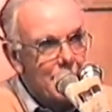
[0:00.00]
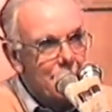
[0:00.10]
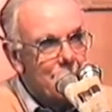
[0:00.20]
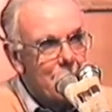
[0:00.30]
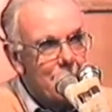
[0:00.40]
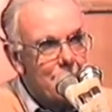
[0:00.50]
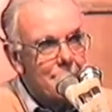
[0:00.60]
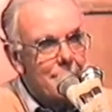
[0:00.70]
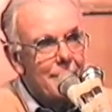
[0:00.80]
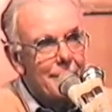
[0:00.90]
So,
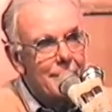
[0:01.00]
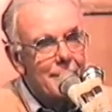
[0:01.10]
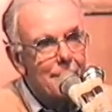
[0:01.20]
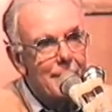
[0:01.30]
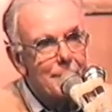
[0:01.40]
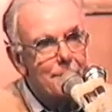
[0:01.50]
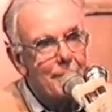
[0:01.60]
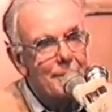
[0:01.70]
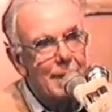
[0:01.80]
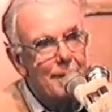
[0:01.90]
not having done much
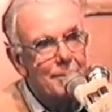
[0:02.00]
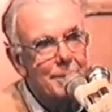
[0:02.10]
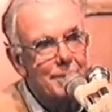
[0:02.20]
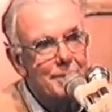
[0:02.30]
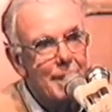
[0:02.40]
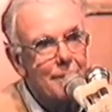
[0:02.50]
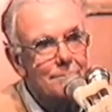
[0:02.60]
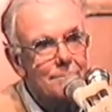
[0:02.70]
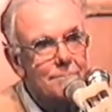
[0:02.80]
boating up to this time.